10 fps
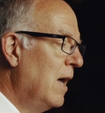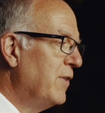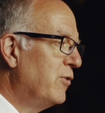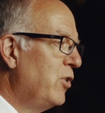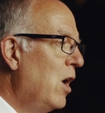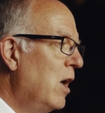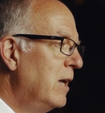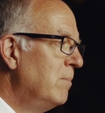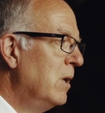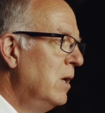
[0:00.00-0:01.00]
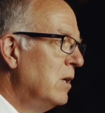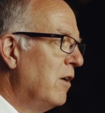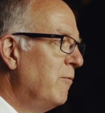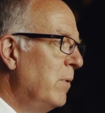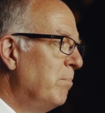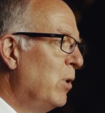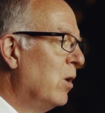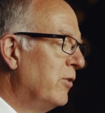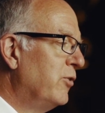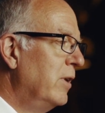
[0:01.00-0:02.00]
At the time, government
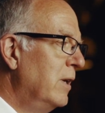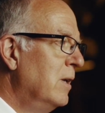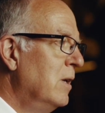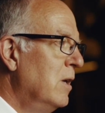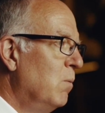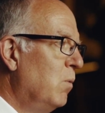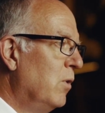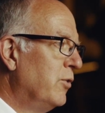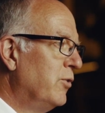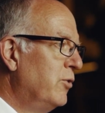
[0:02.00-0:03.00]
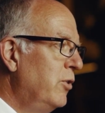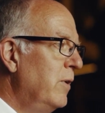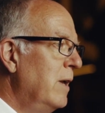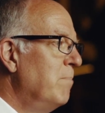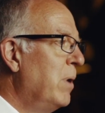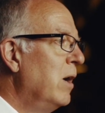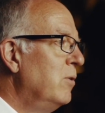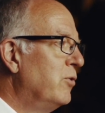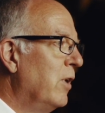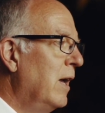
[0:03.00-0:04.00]
policy was to
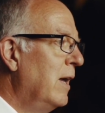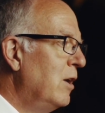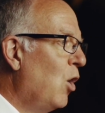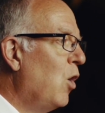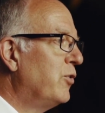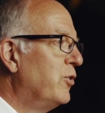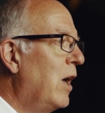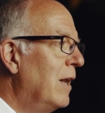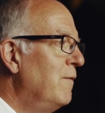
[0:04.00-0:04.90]
impose a hostile